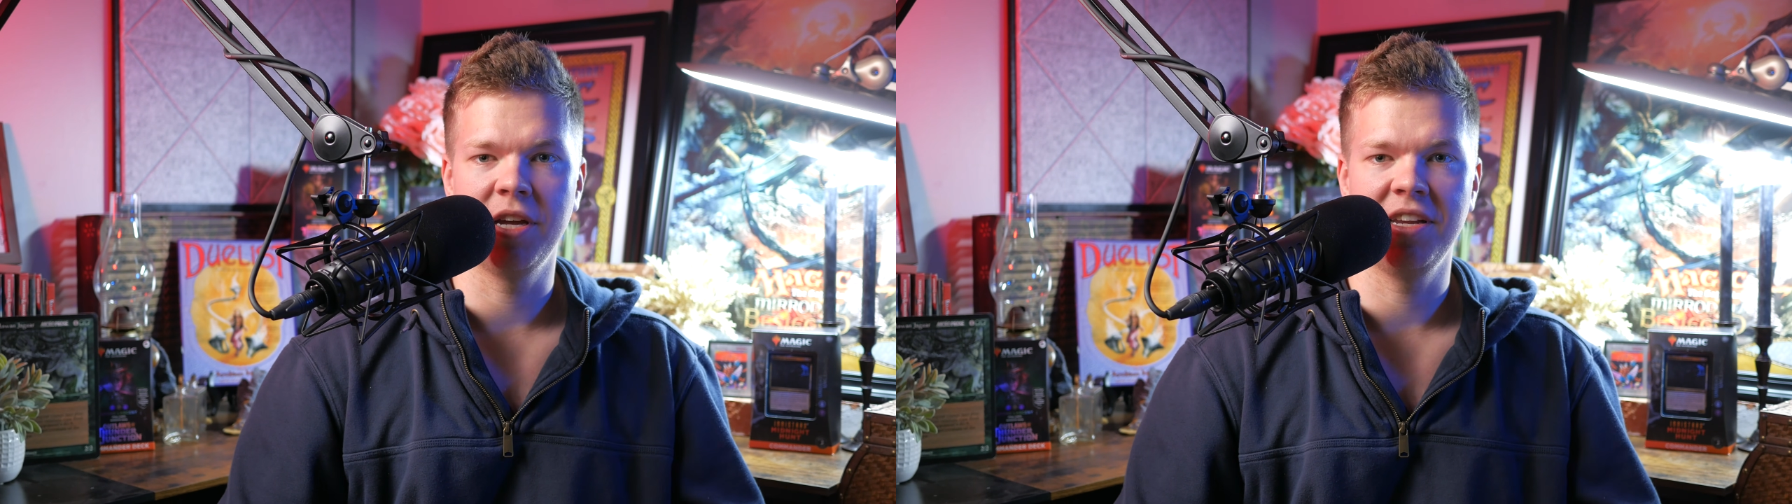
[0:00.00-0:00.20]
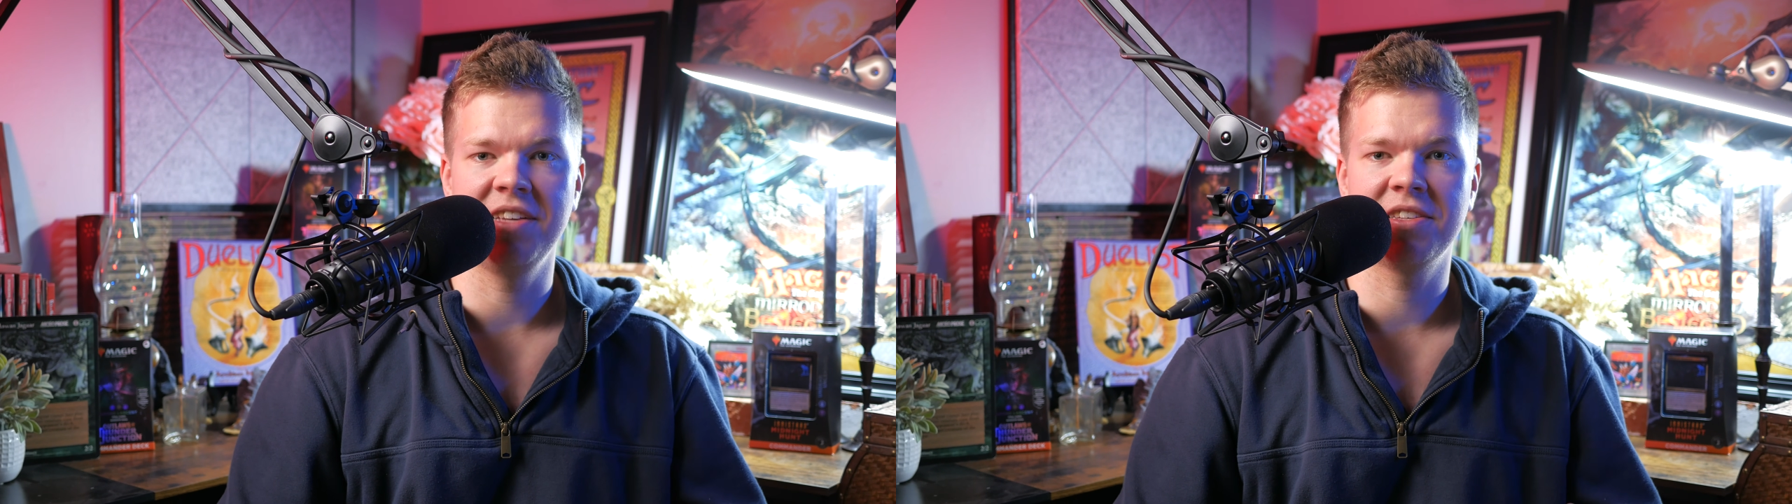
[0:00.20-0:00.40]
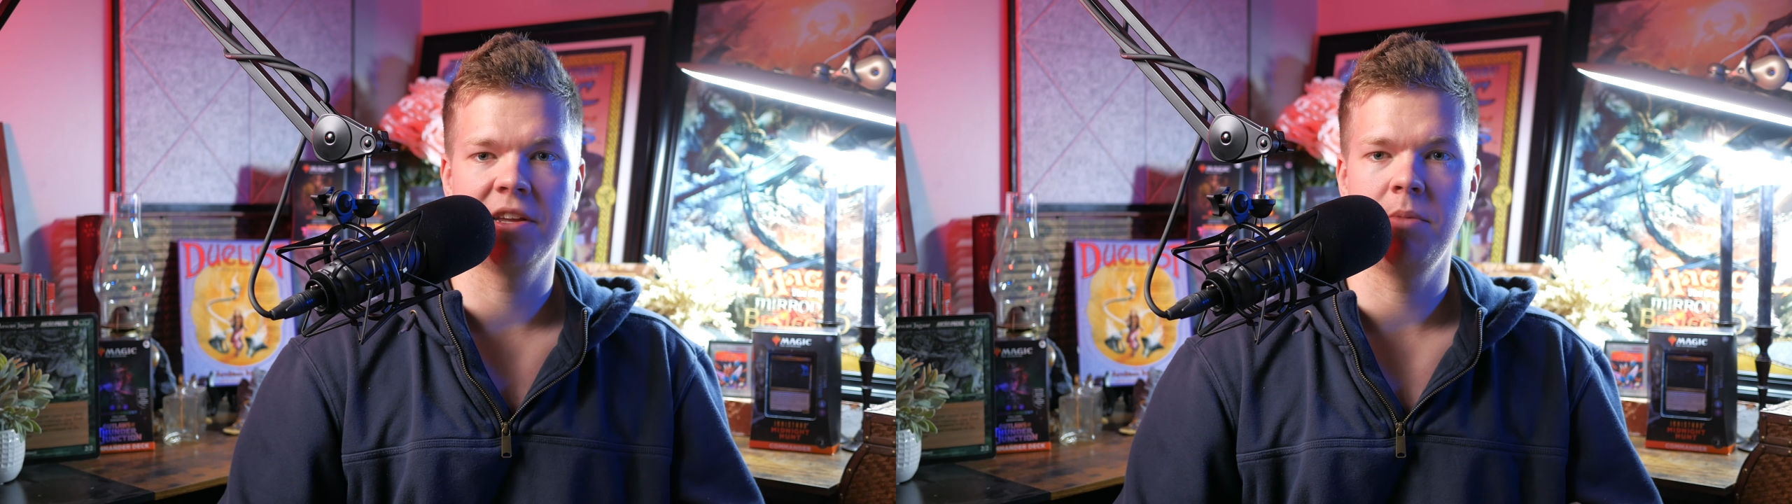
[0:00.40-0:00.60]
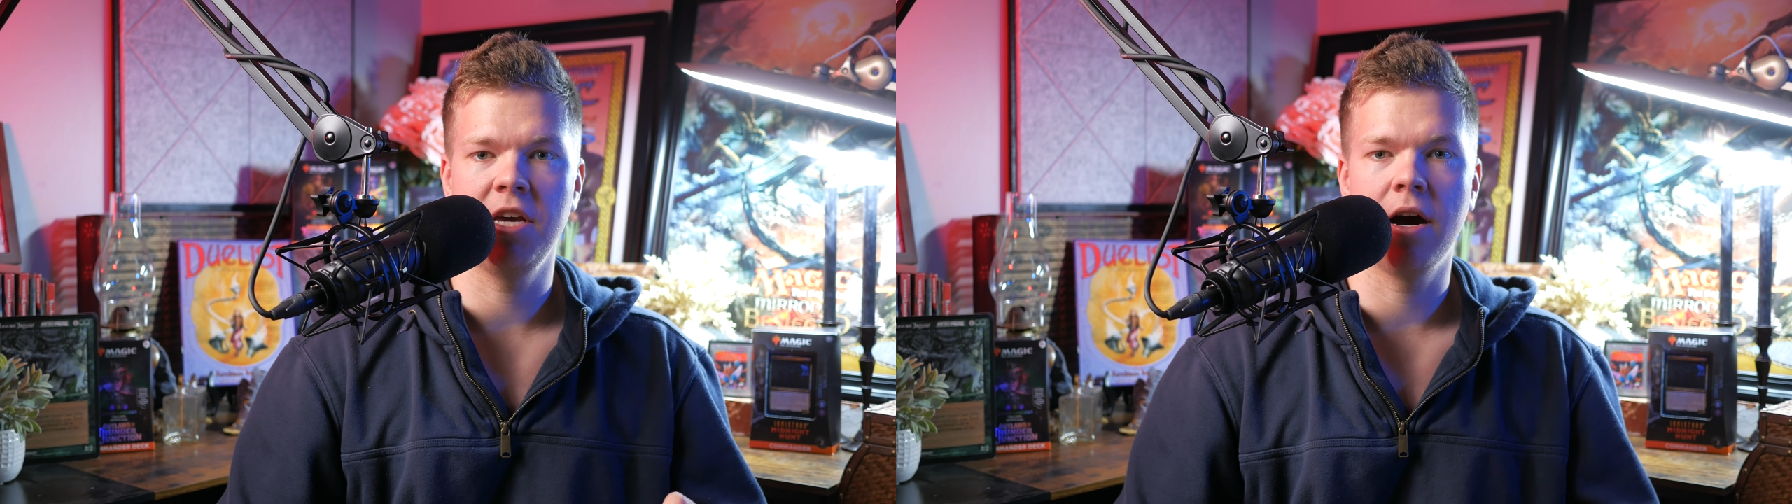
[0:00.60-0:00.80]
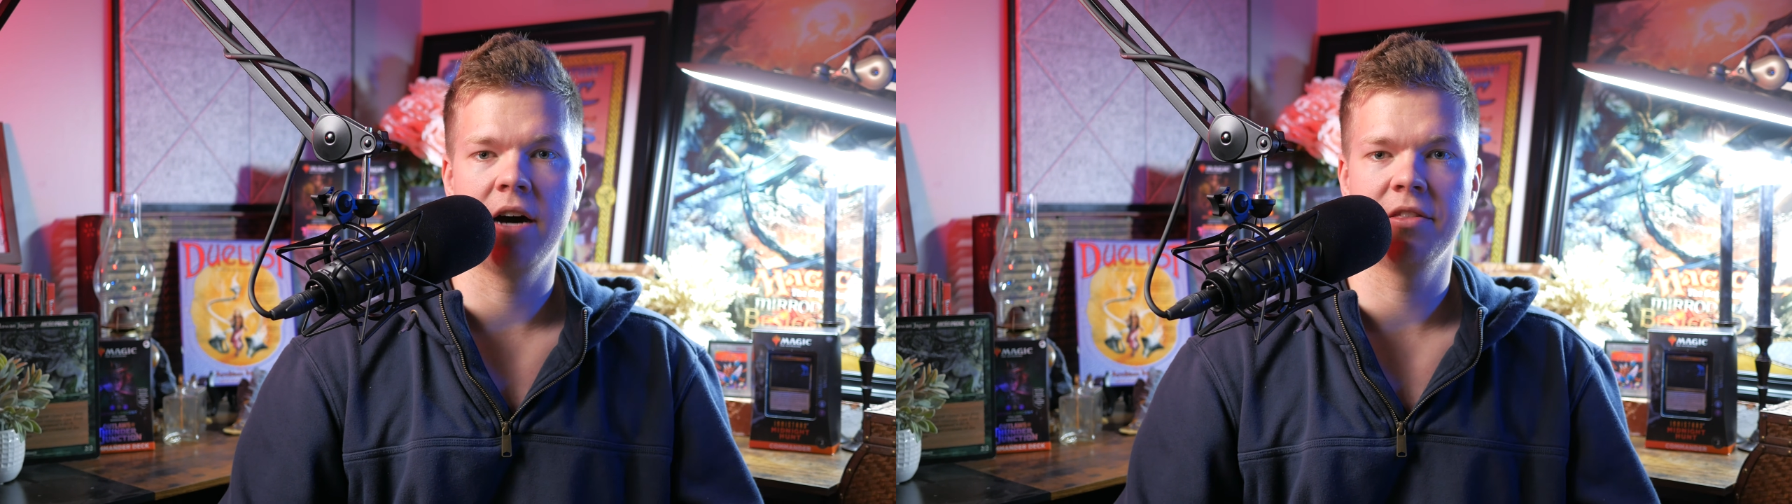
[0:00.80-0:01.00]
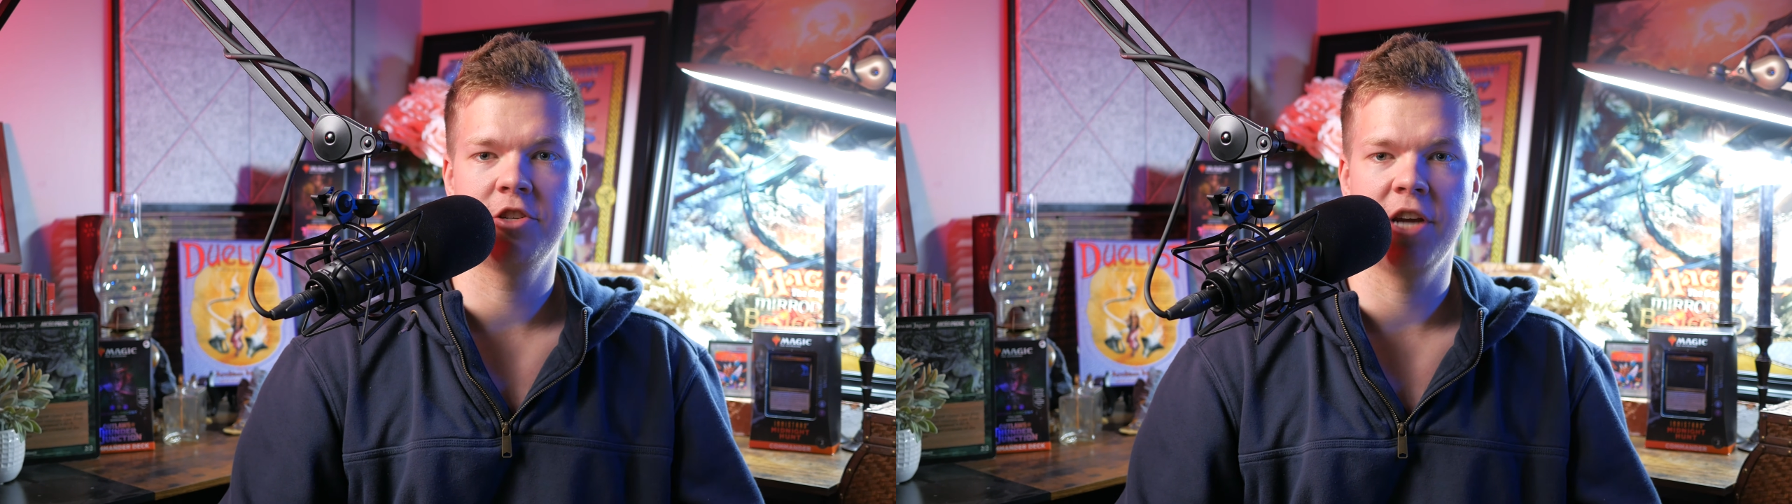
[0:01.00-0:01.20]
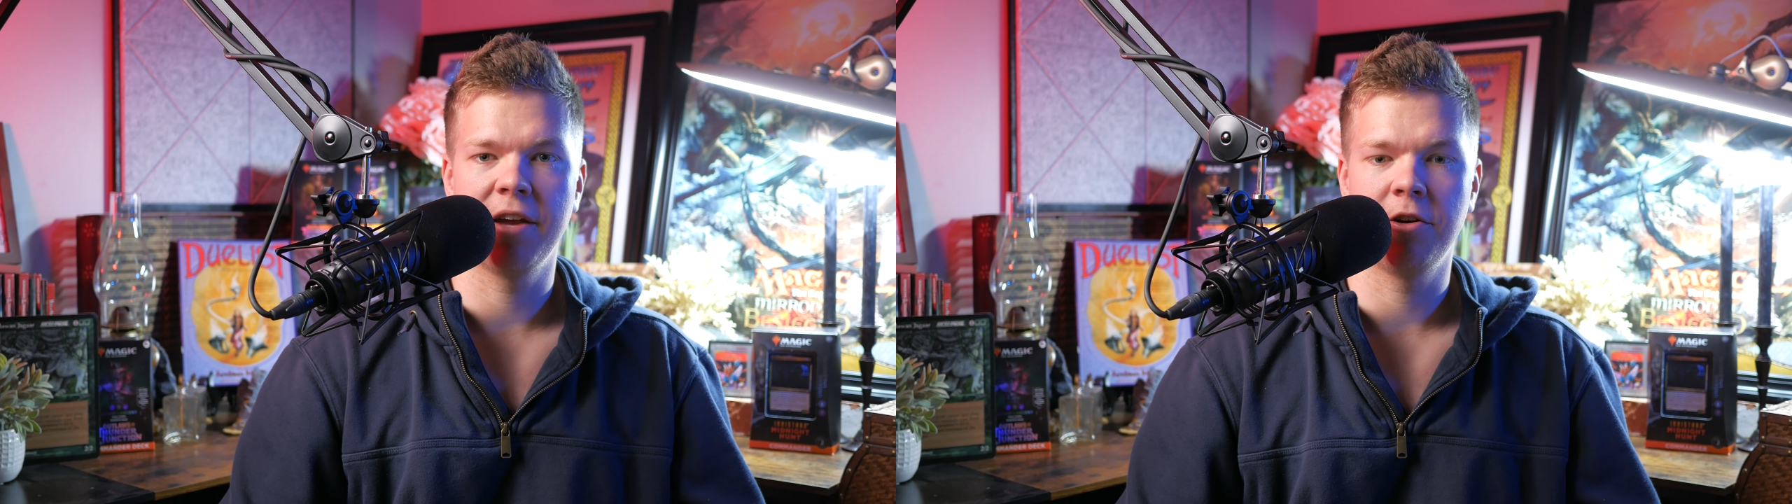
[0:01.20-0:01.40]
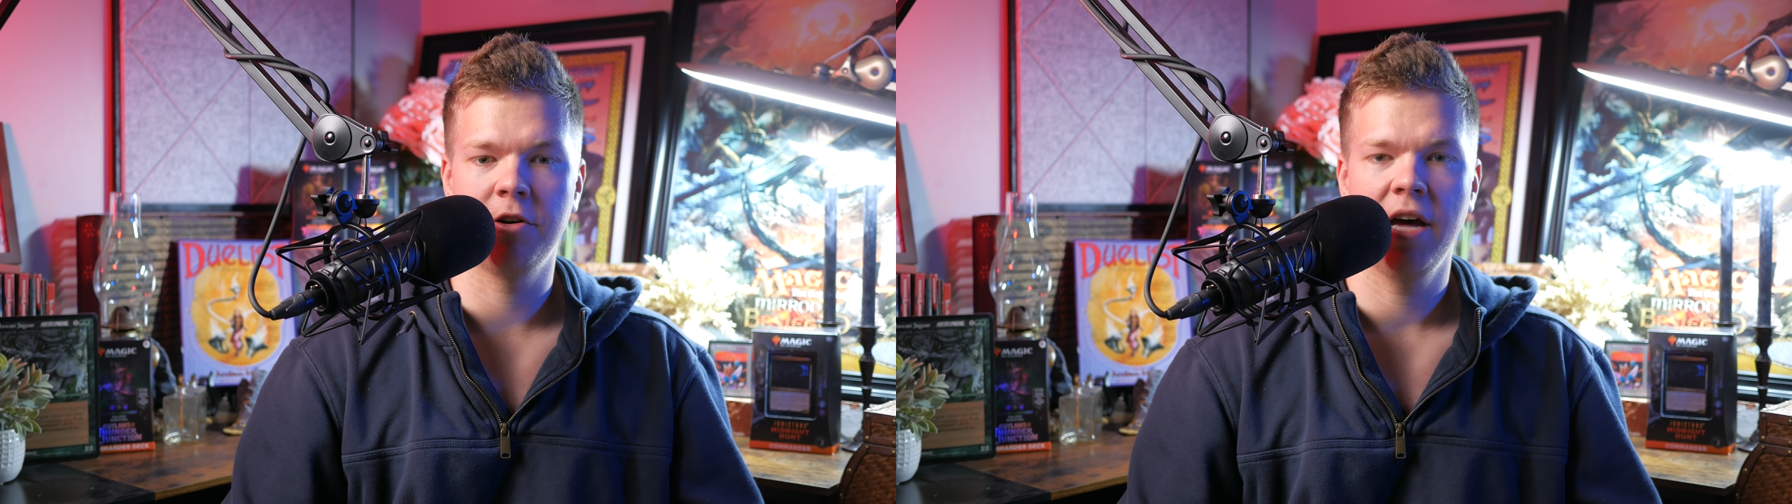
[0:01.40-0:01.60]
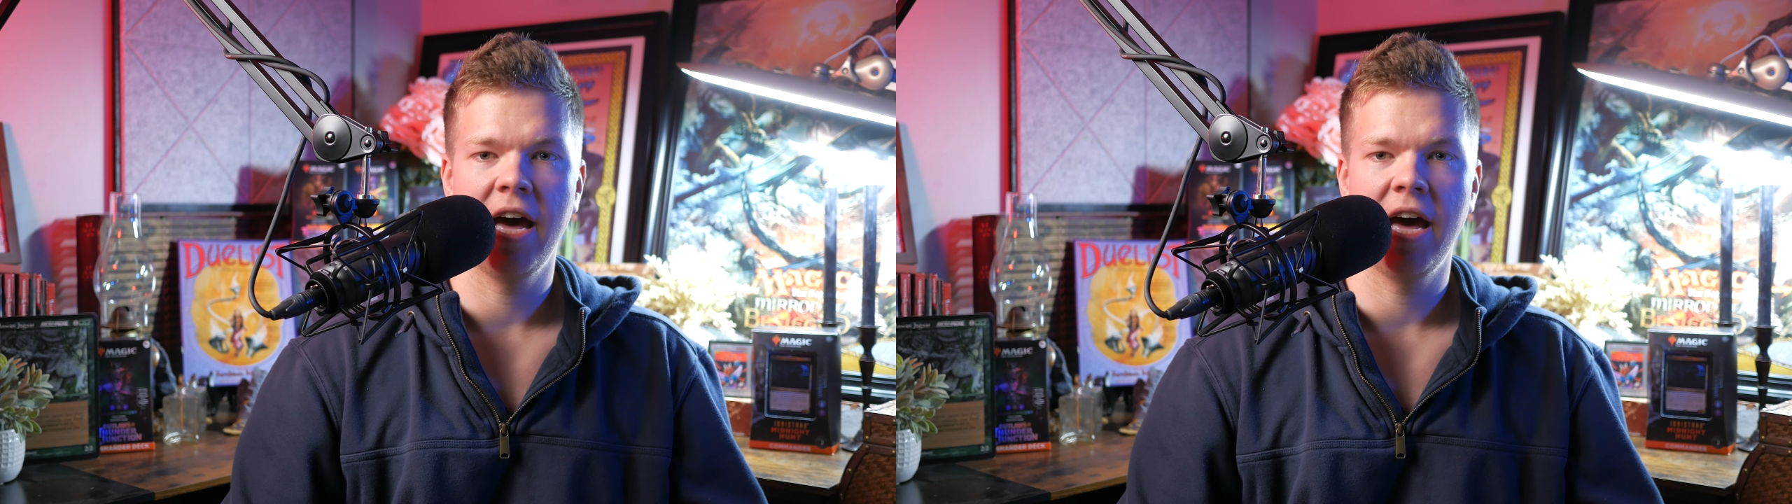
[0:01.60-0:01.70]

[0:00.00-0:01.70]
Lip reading: and he's going to be on the channel